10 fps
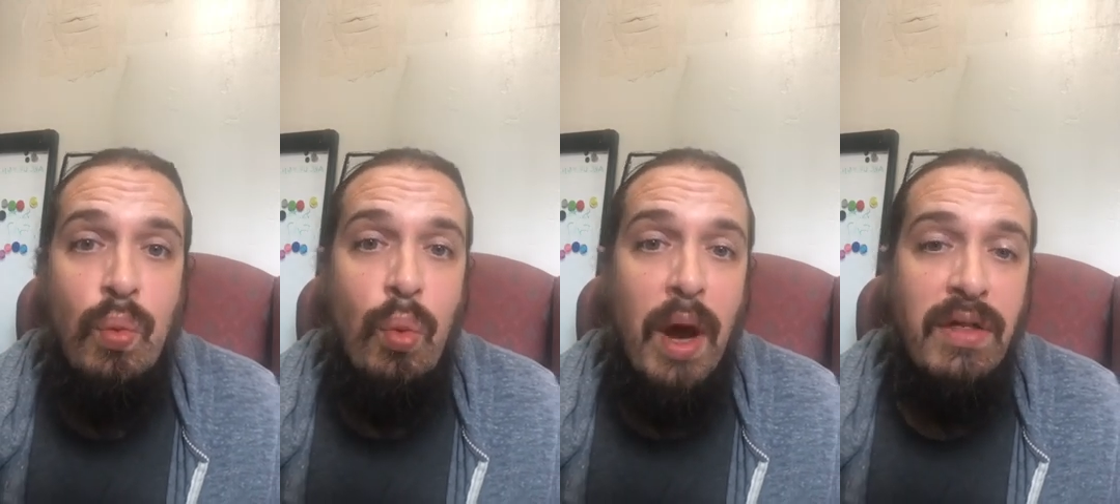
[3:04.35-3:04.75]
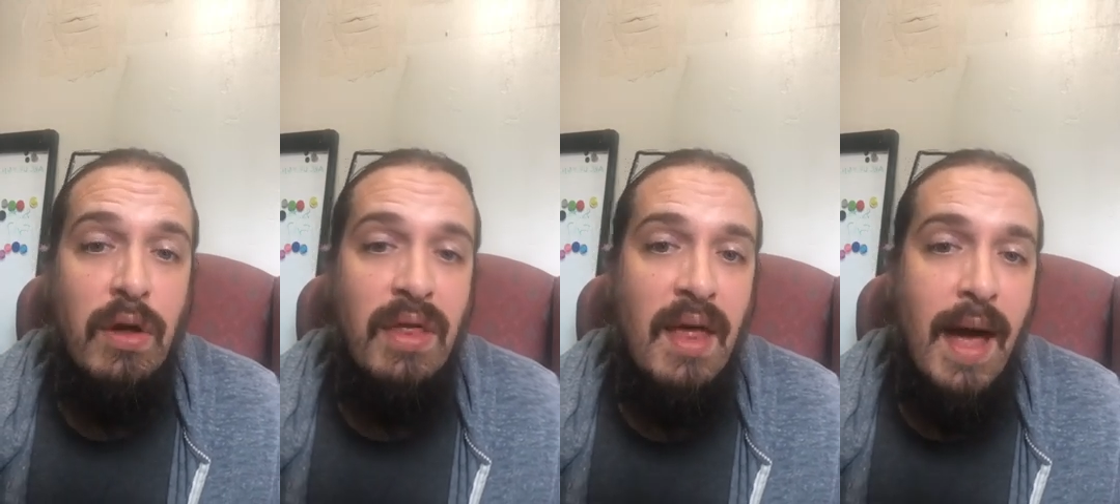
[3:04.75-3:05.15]
whether
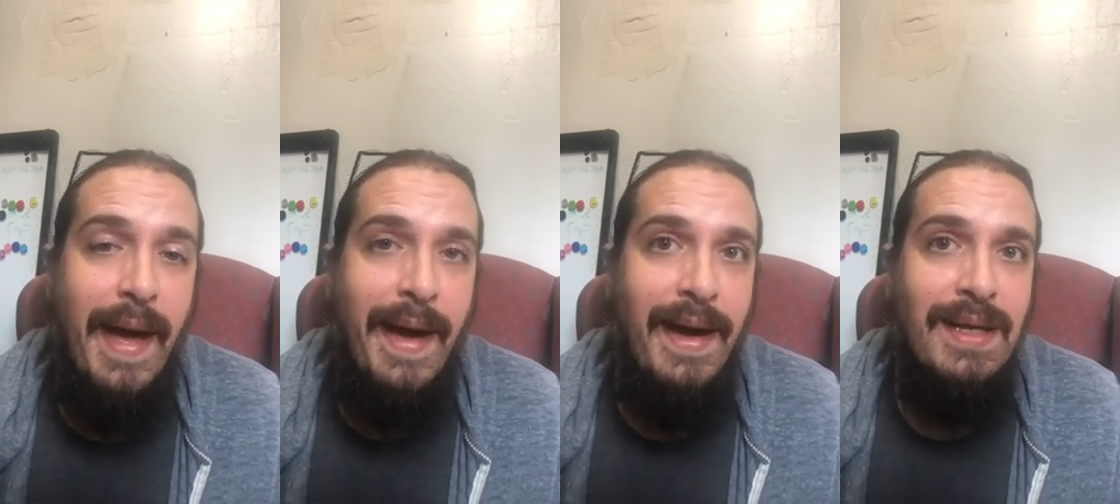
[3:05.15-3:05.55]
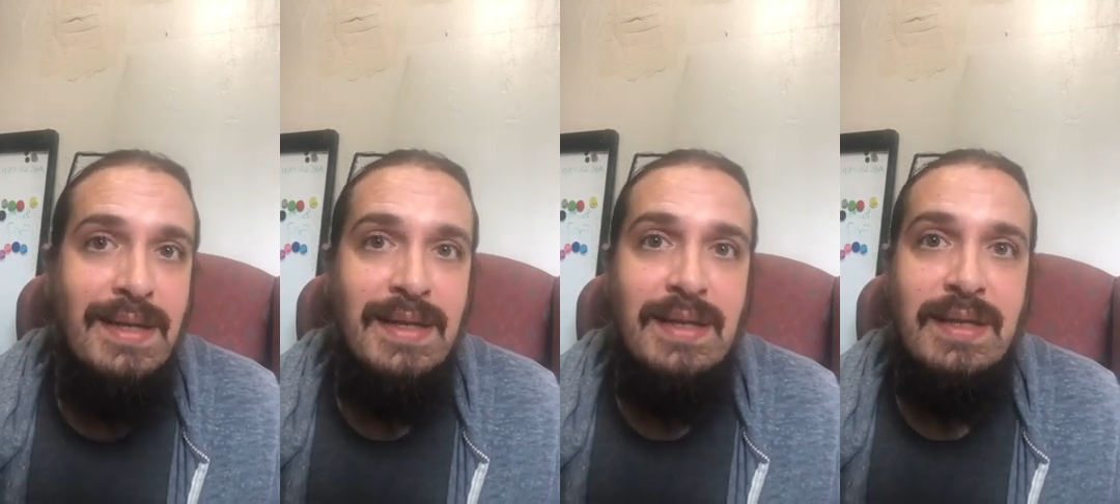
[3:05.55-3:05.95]

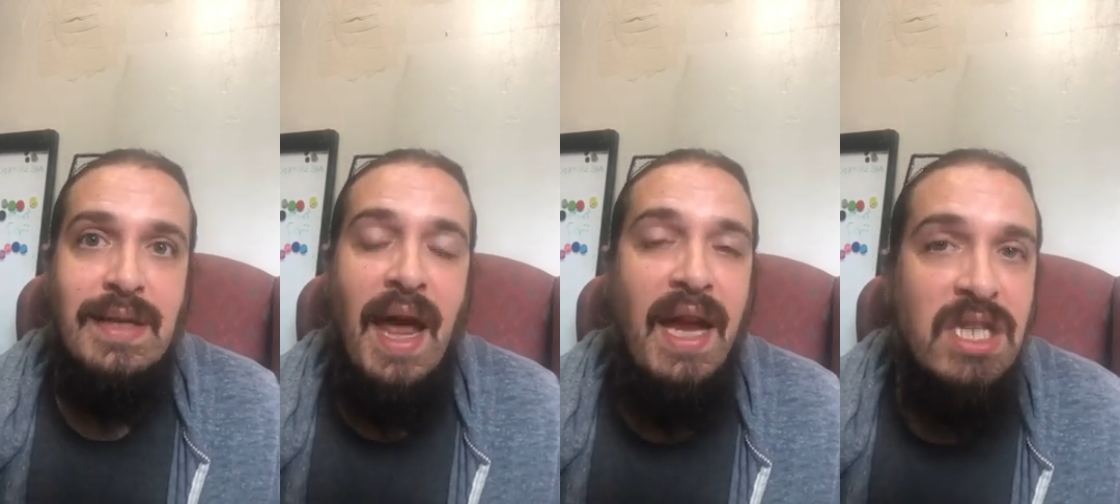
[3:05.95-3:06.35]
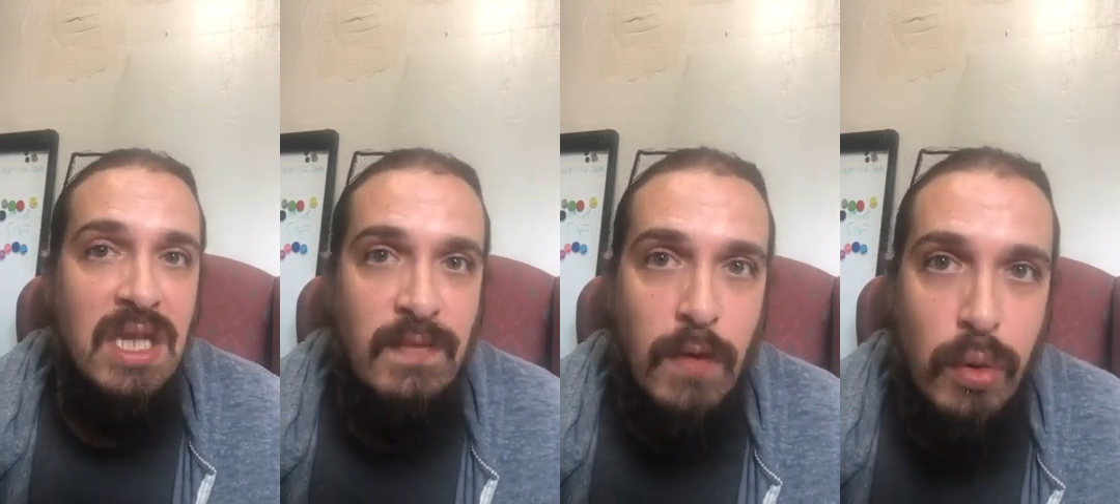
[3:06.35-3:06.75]
that's
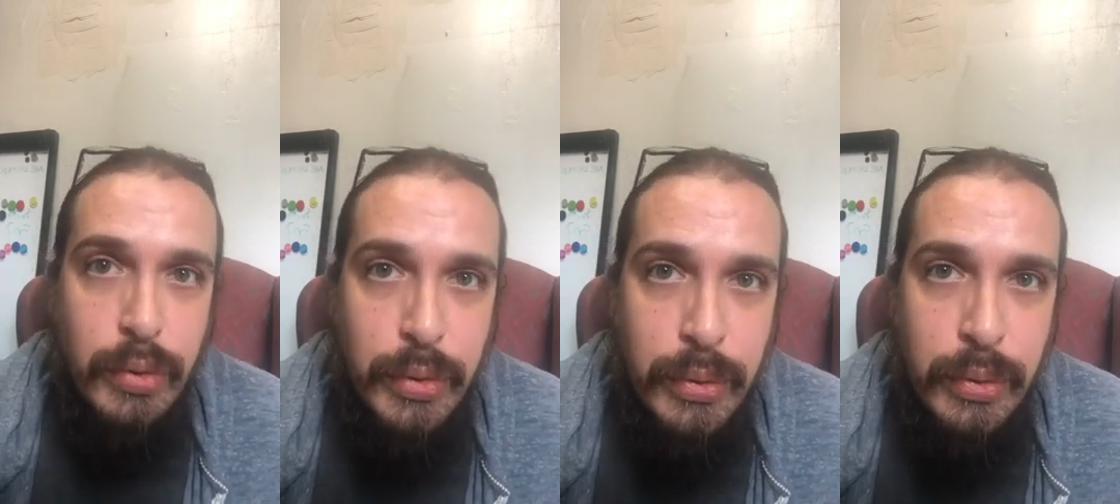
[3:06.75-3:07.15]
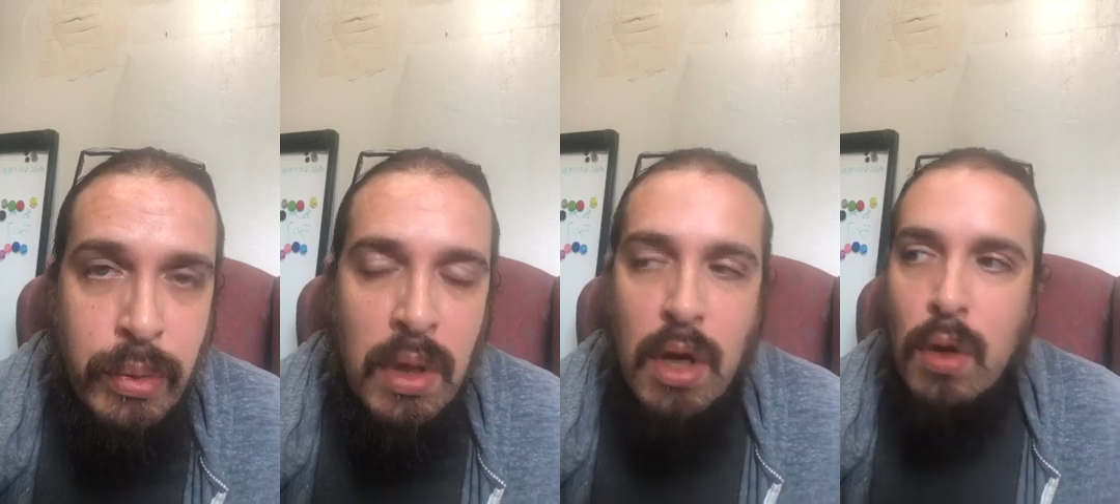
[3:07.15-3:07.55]
Haitian Vodou,
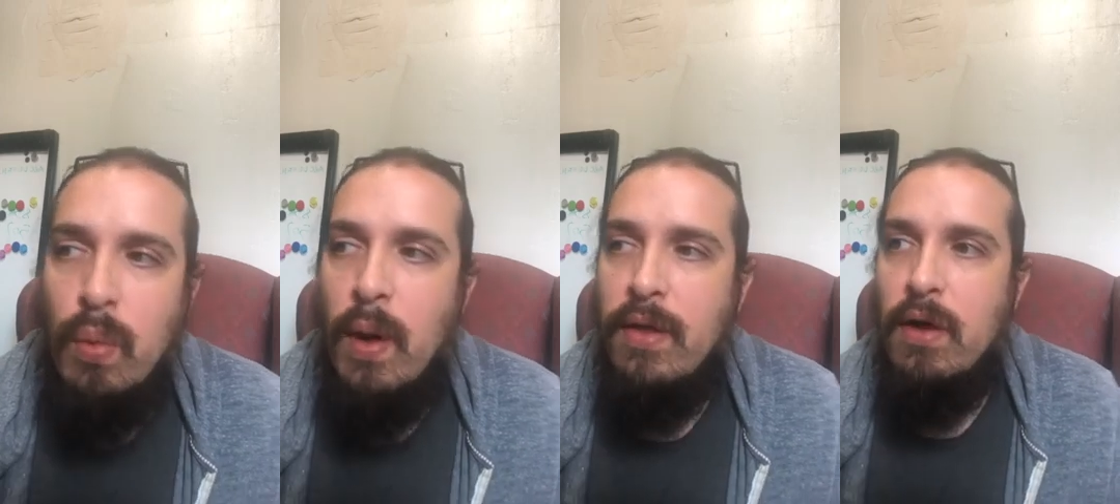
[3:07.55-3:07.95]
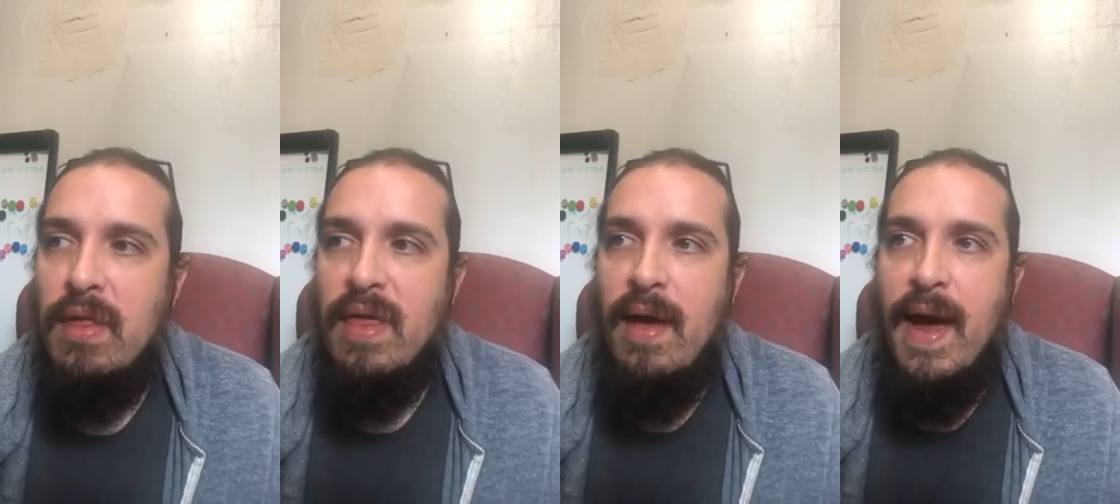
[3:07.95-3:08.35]
whether
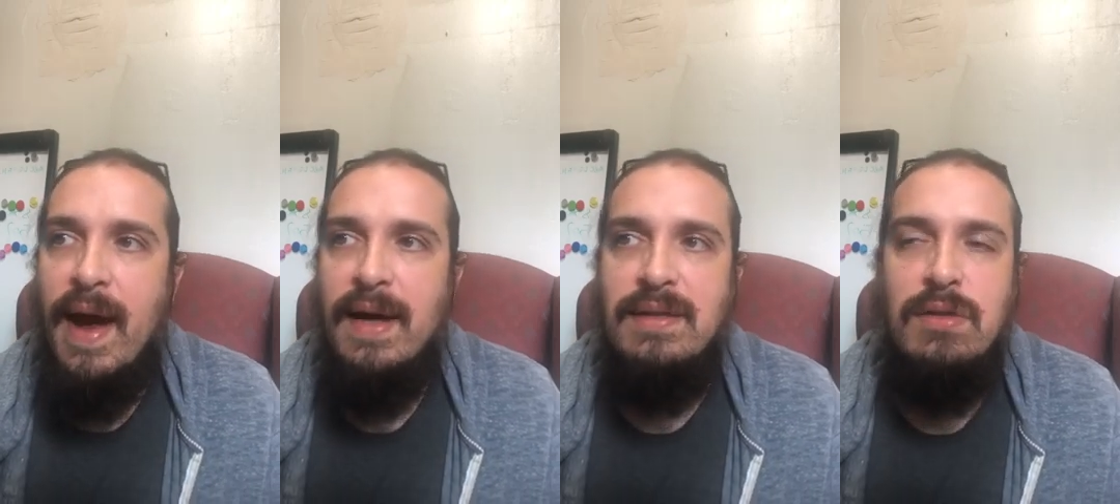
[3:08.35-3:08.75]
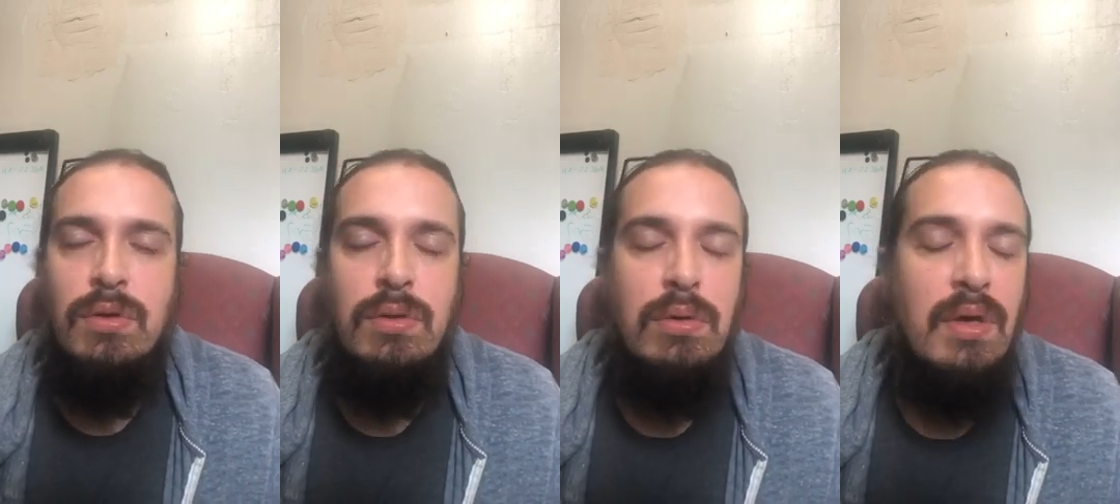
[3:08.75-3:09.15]
that's
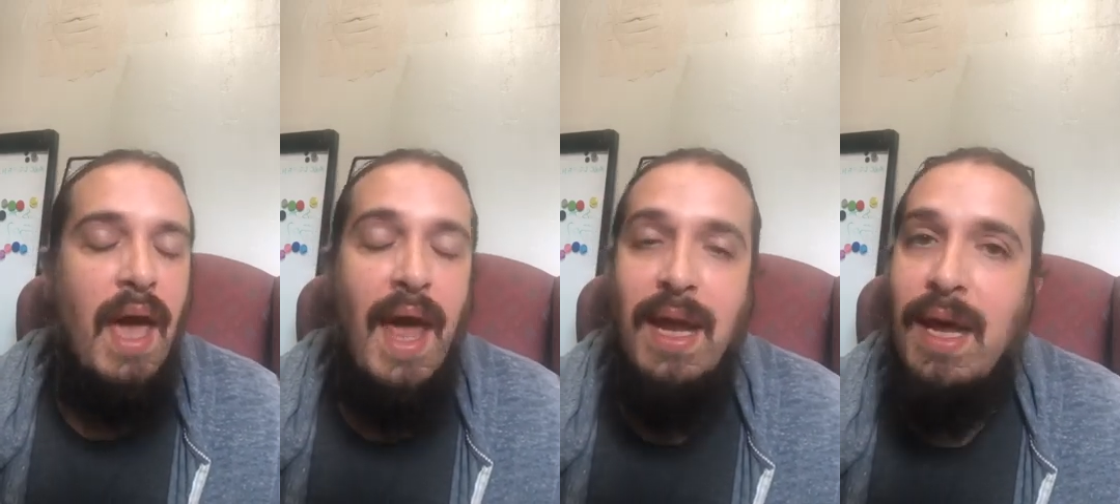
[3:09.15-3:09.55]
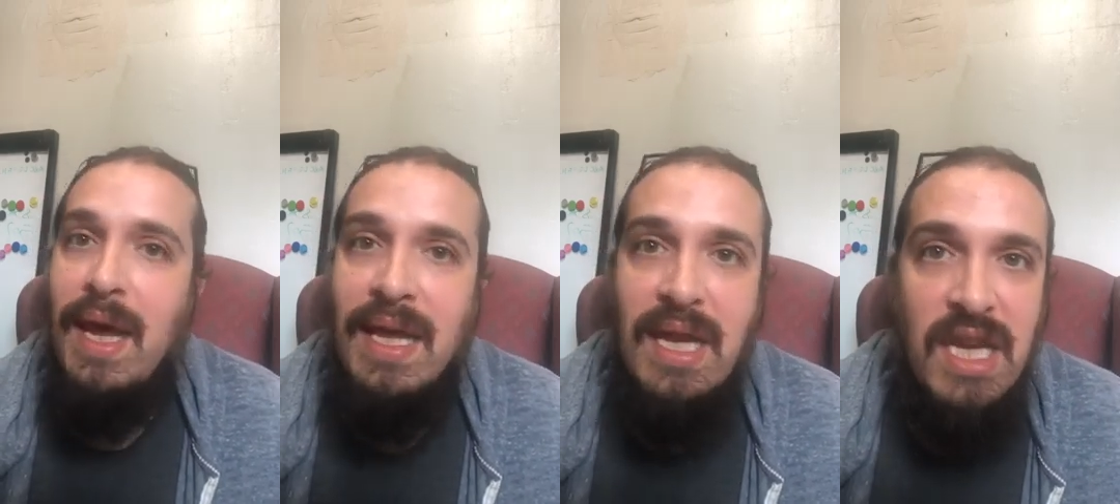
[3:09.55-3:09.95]
any
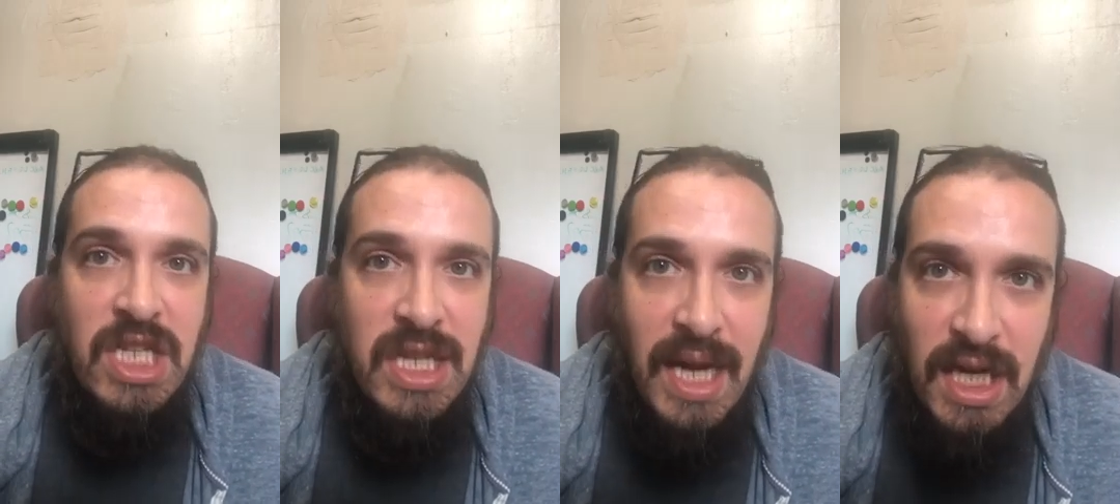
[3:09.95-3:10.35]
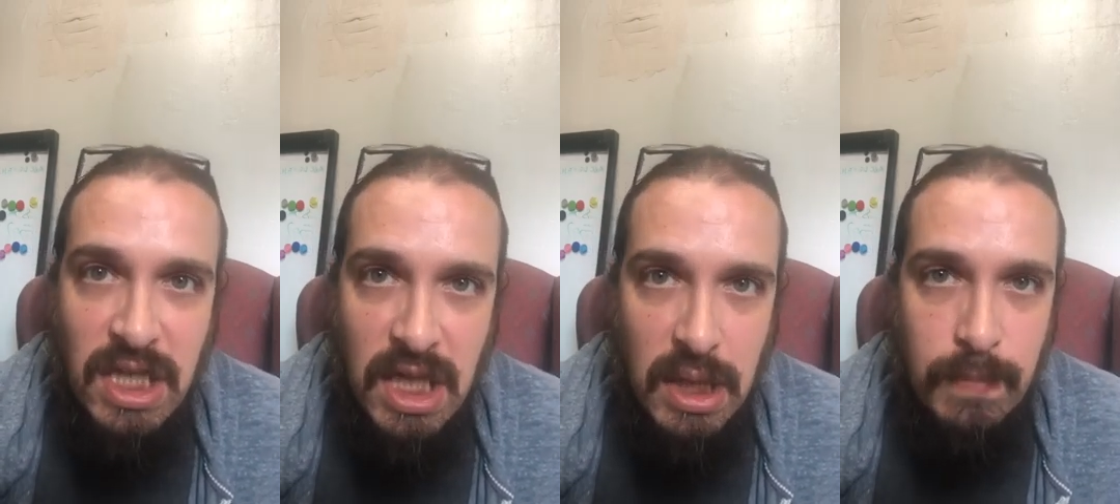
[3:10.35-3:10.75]

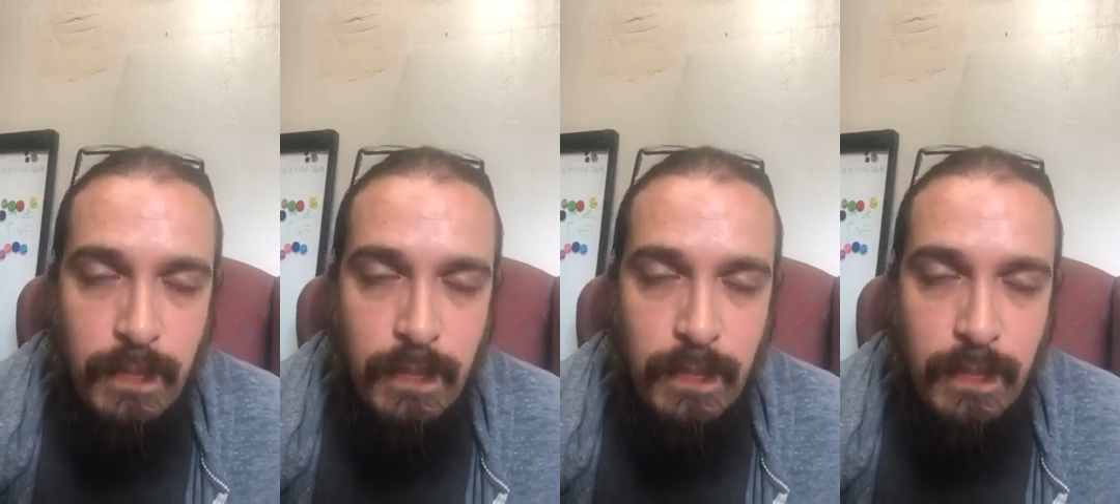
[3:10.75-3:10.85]
initiation,